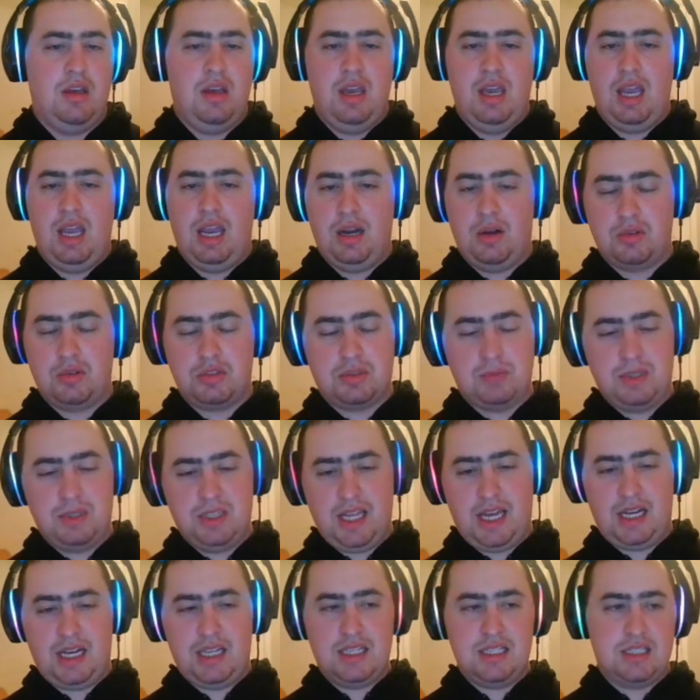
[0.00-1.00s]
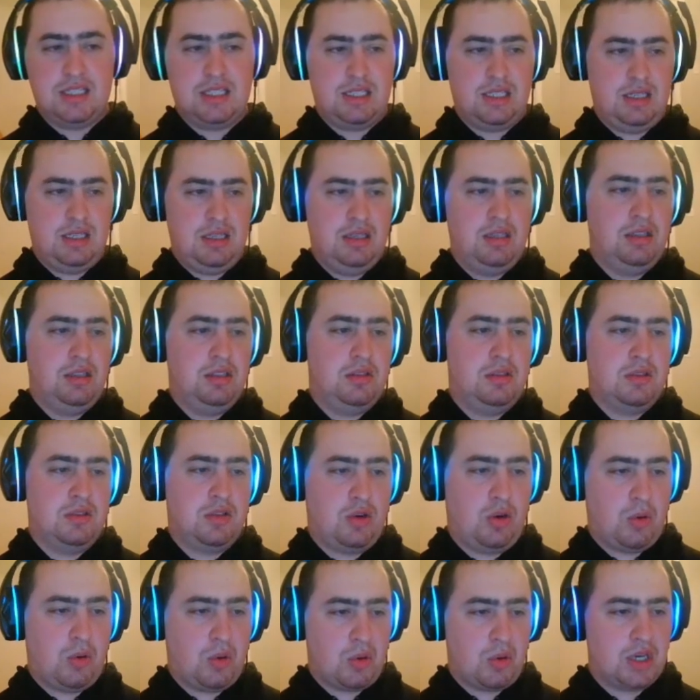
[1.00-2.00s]
And ultimately, that is
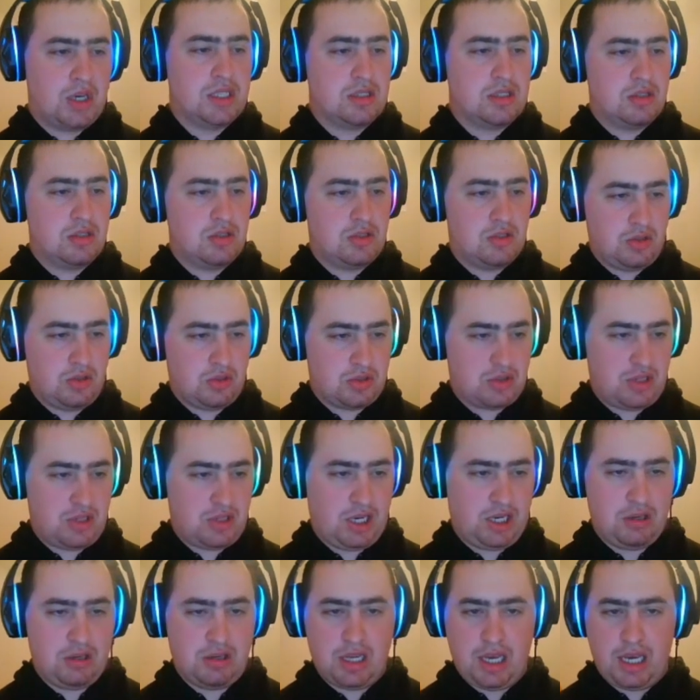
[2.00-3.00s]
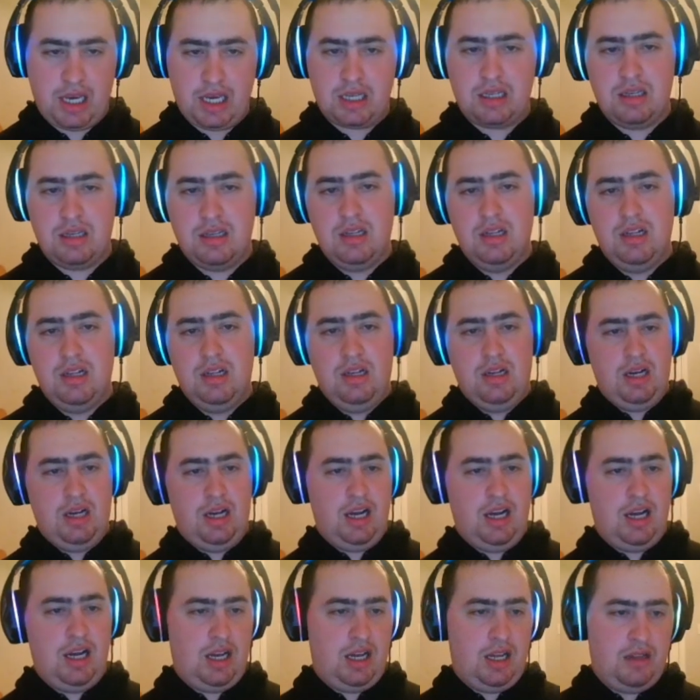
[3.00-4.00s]
Kory's Soul Striker deck.
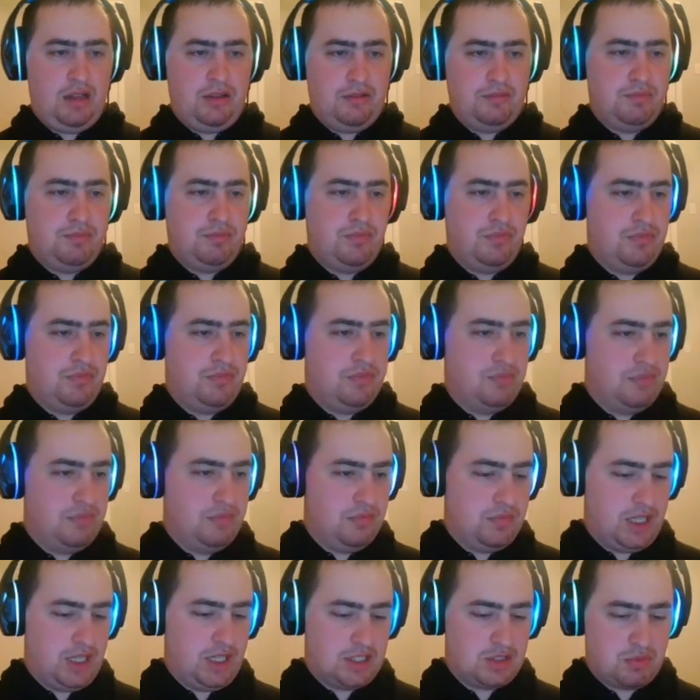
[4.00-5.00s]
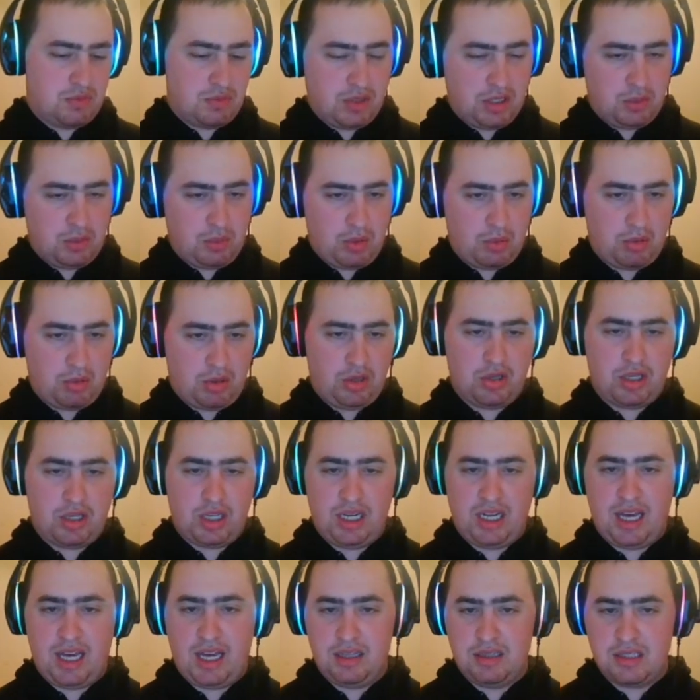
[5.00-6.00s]
That's really what we're
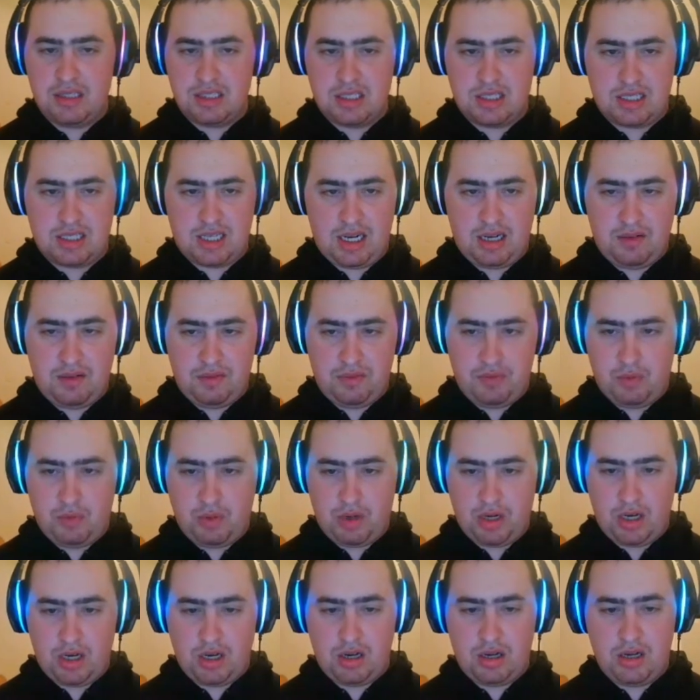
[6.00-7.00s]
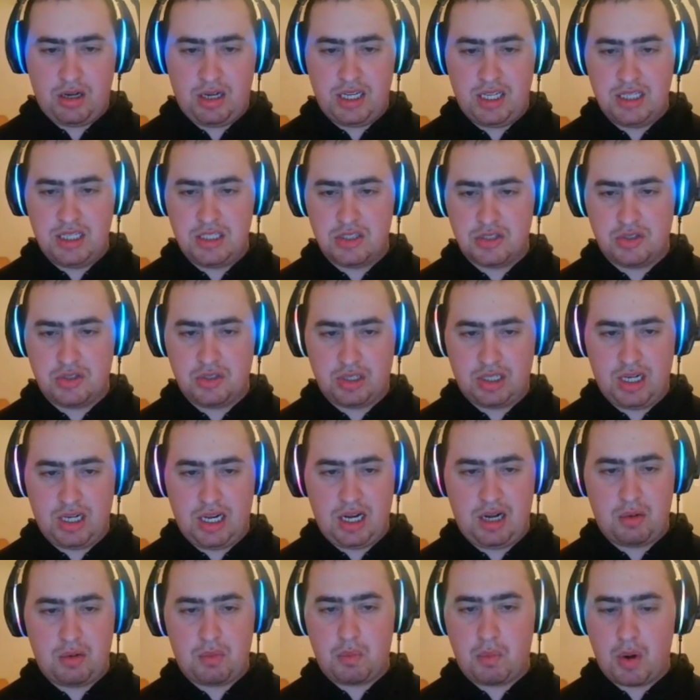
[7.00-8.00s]
looking at. This is kind of where he's looking
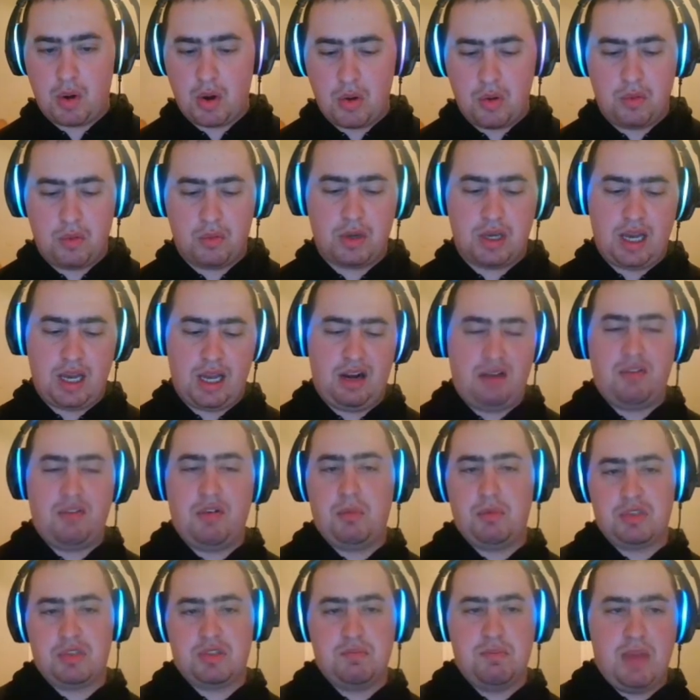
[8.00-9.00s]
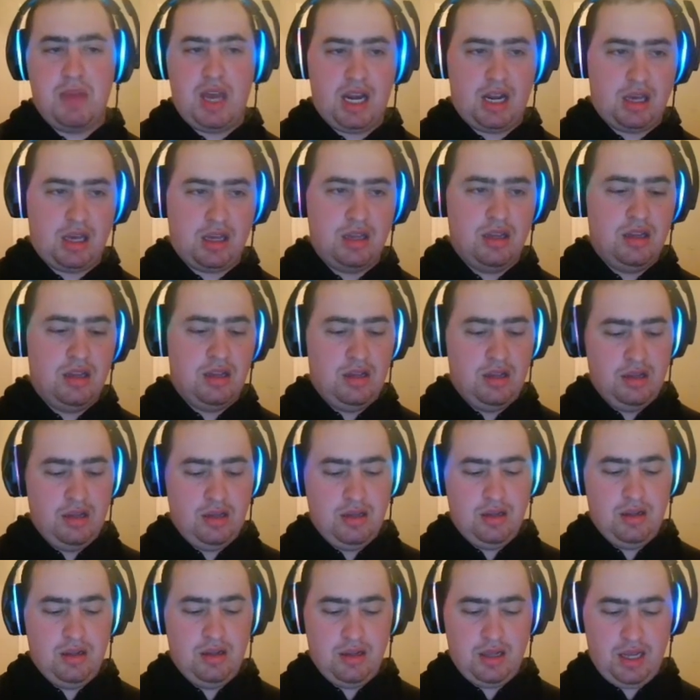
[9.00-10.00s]
at a rogue, kind of almost meta,
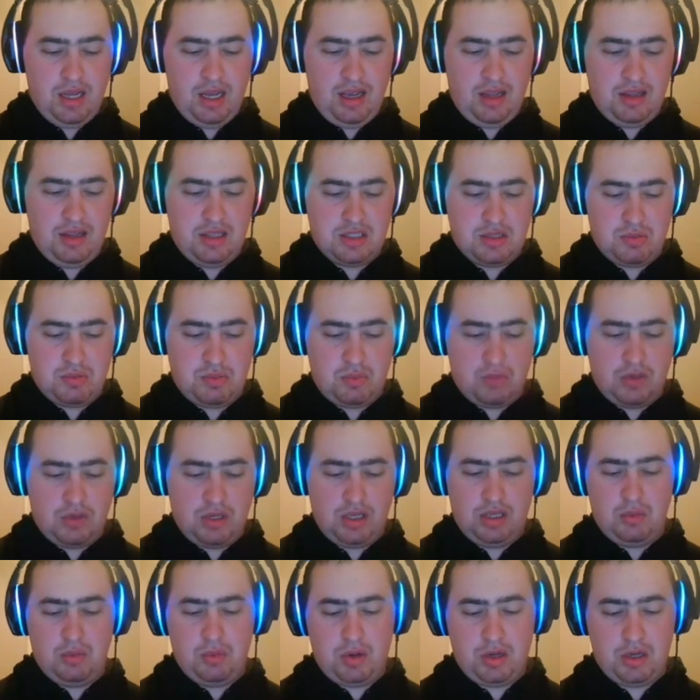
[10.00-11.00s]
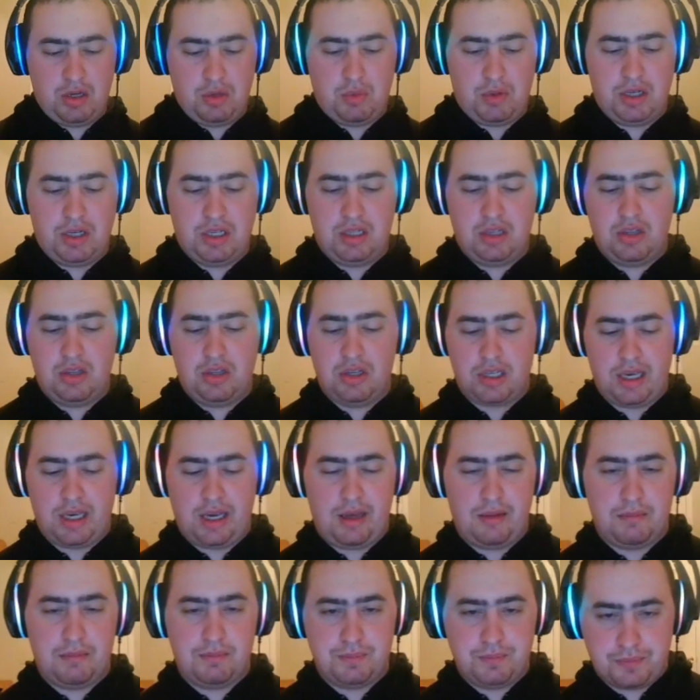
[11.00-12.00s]
and that's really where you're wanting to look
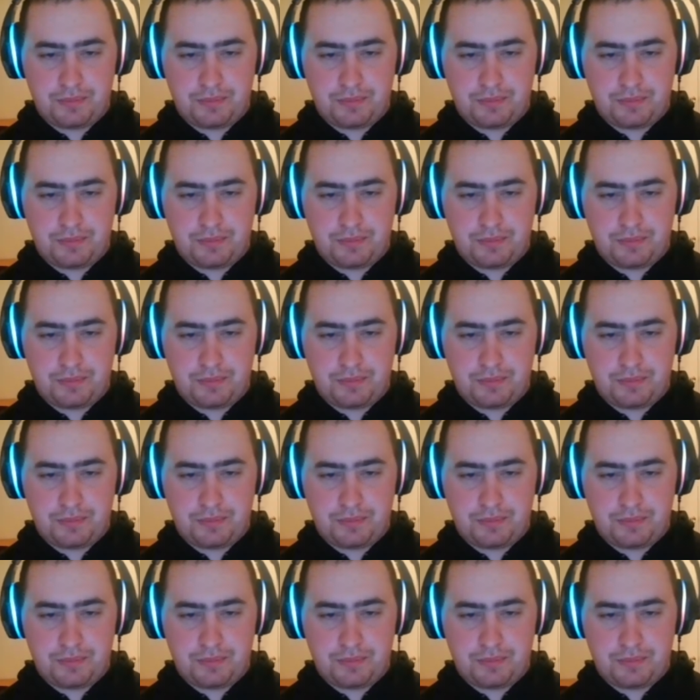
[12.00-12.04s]
at.